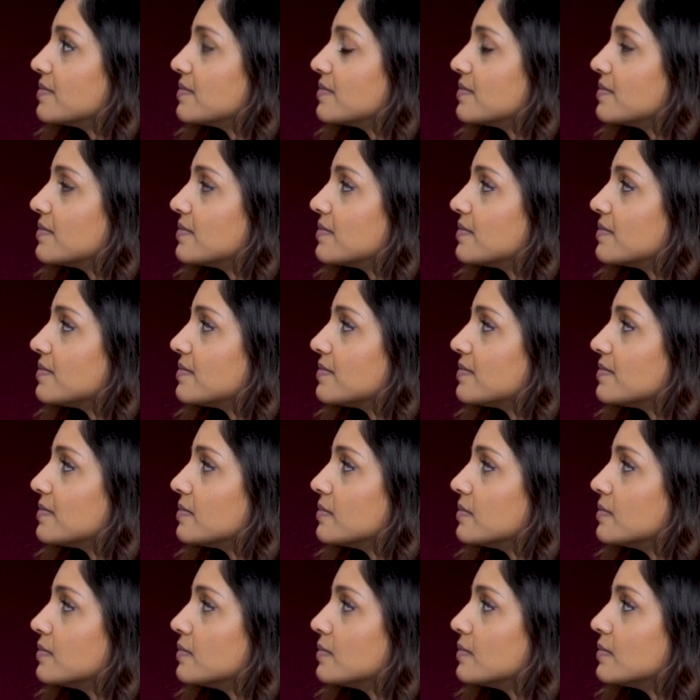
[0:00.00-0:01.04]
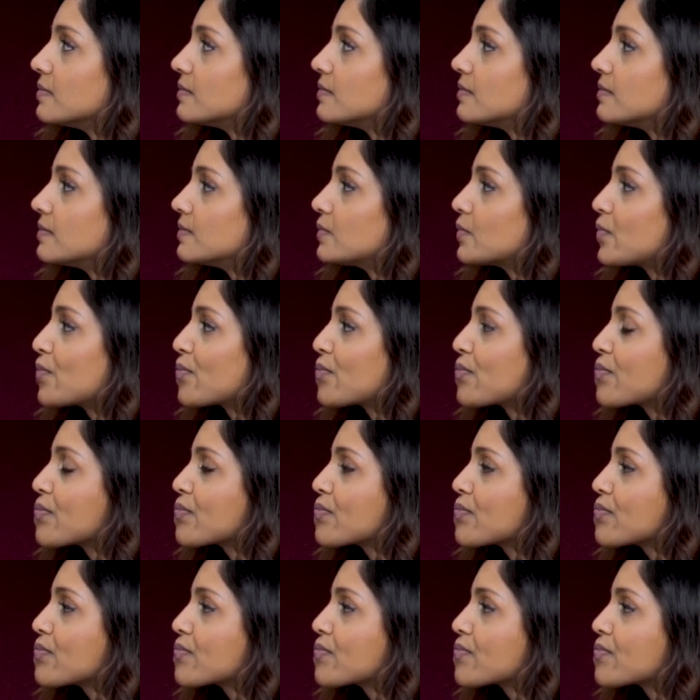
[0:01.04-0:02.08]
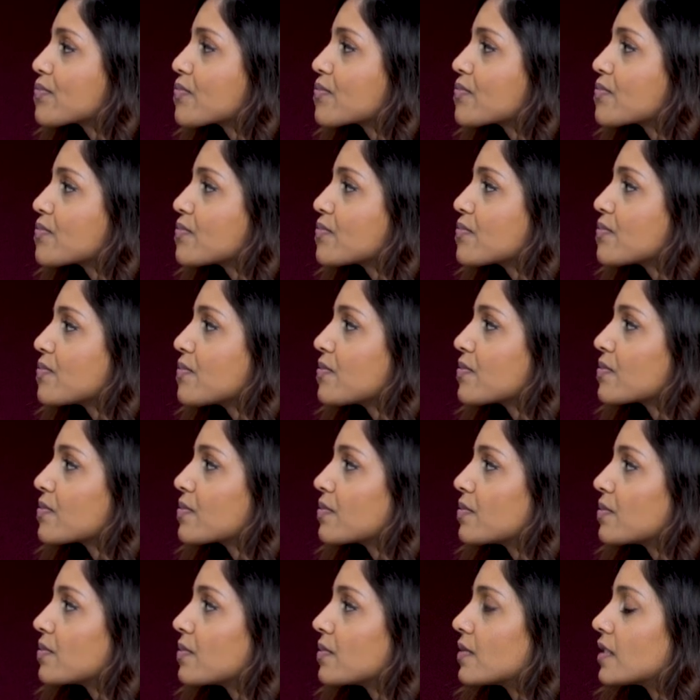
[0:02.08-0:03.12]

(silent)